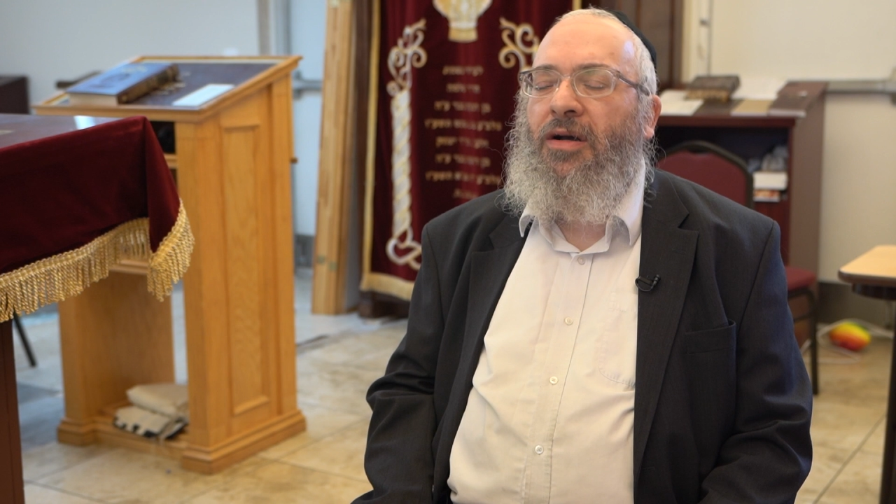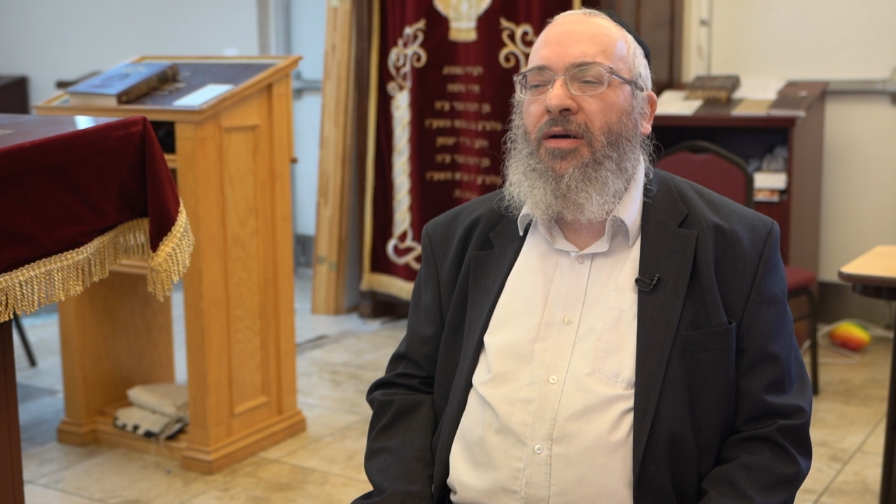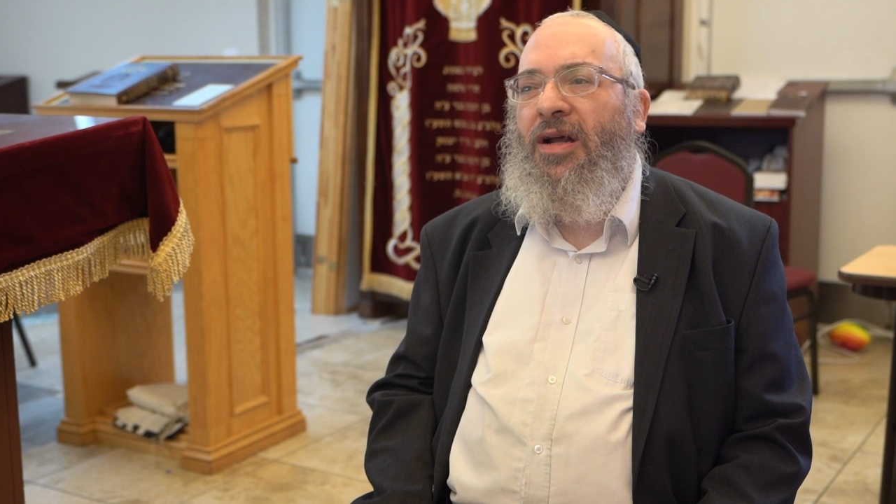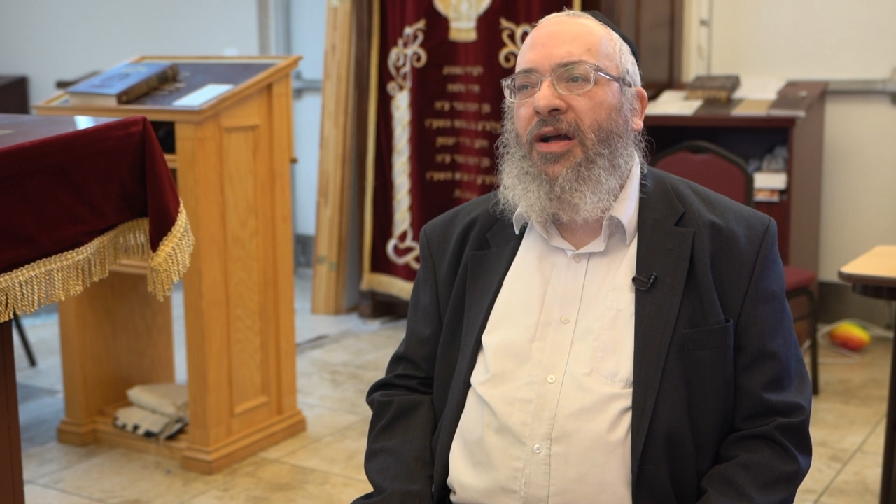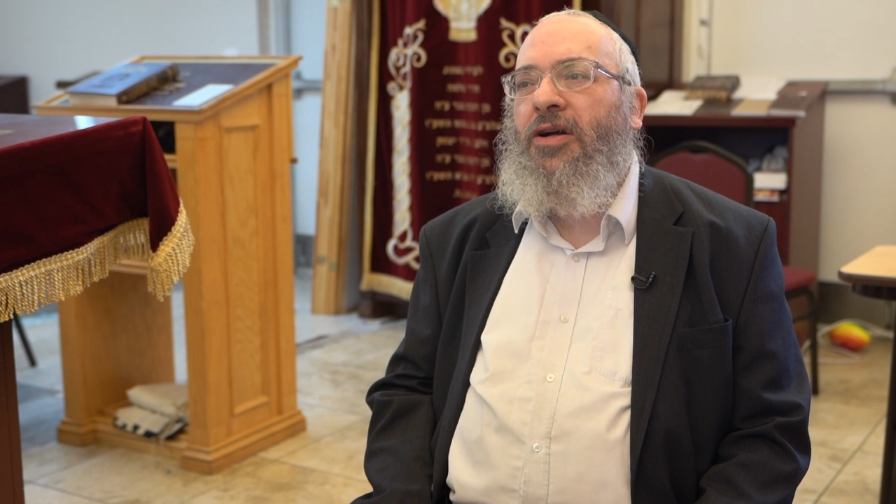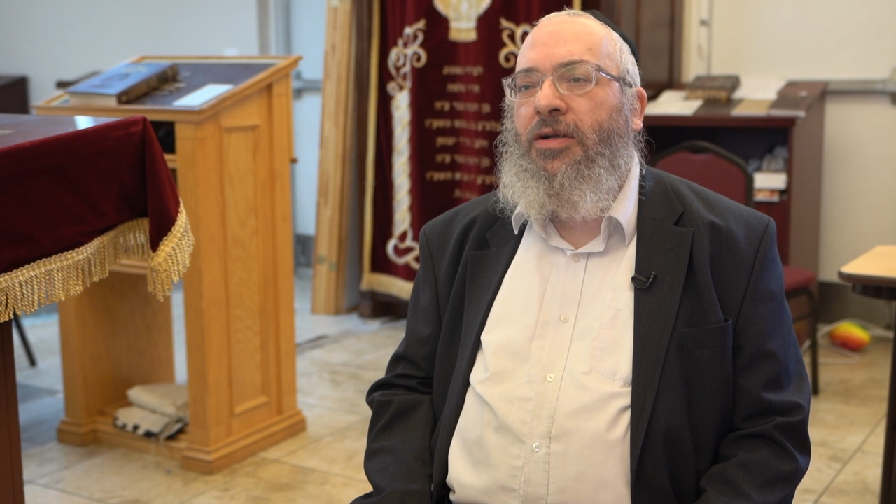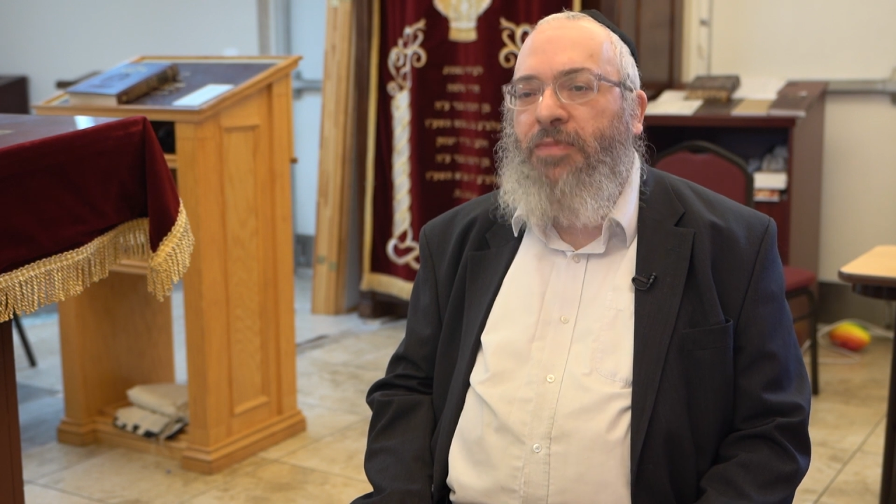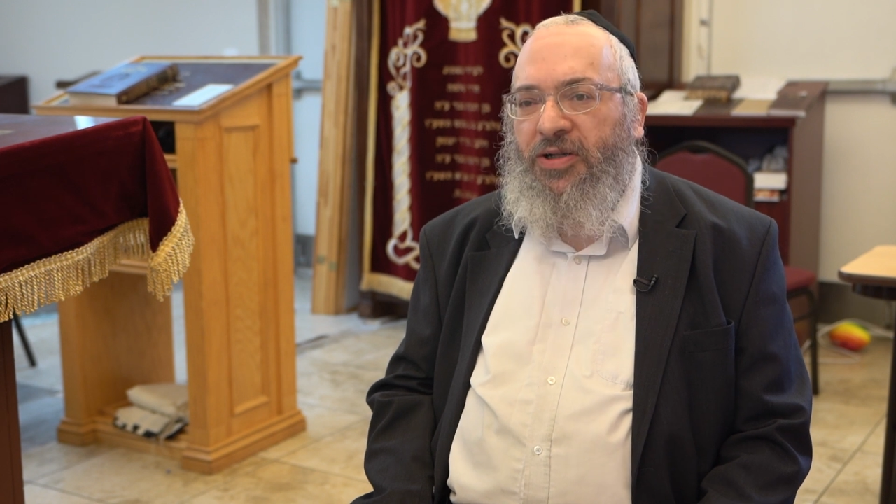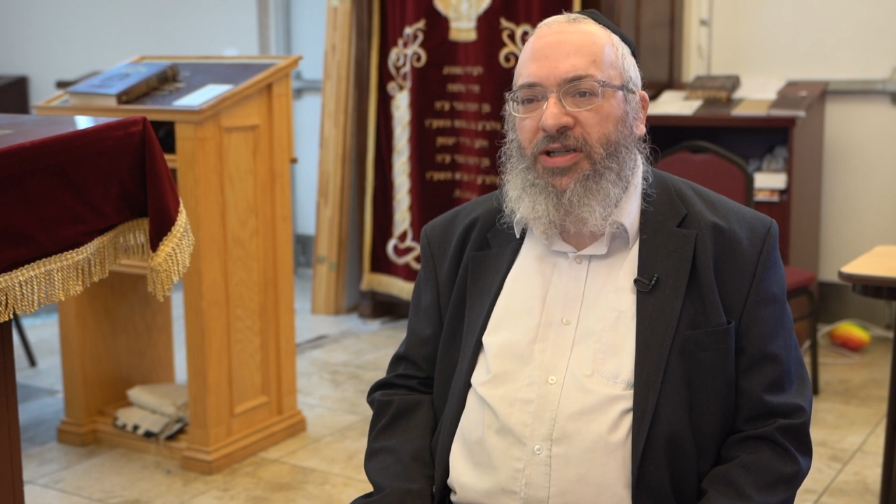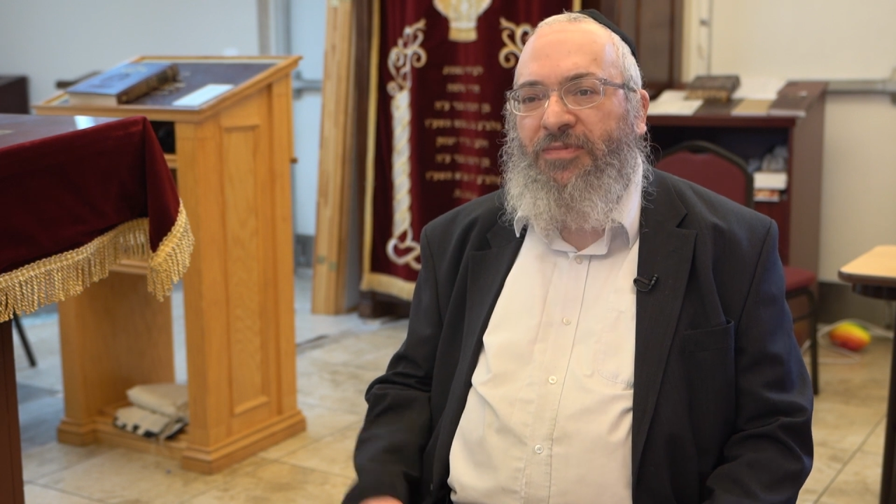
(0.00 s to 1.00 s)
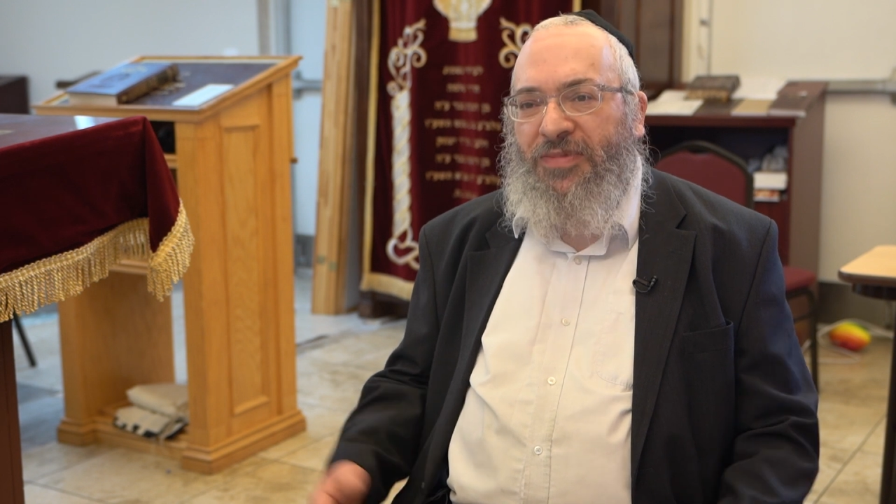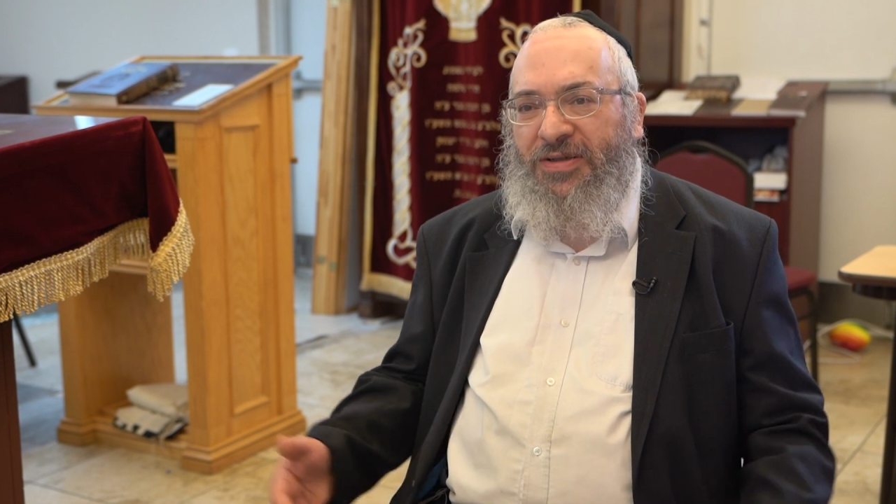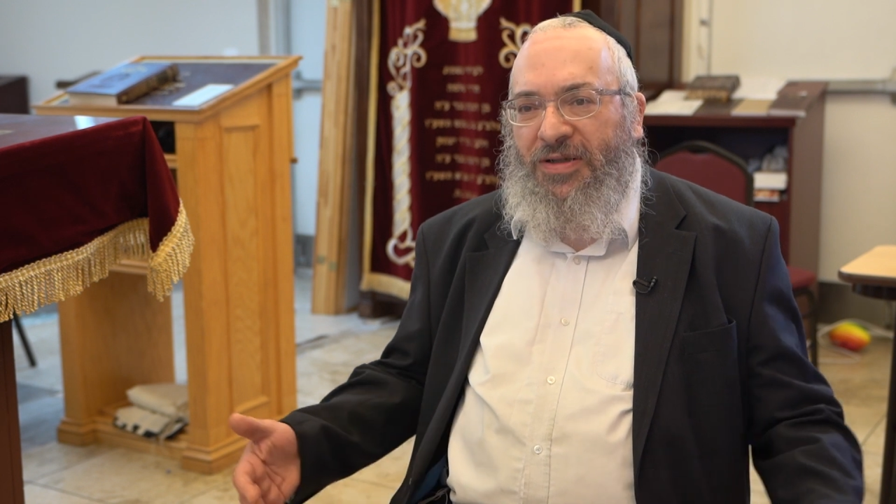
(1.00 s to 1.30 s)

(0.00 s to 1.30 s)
I heard about him.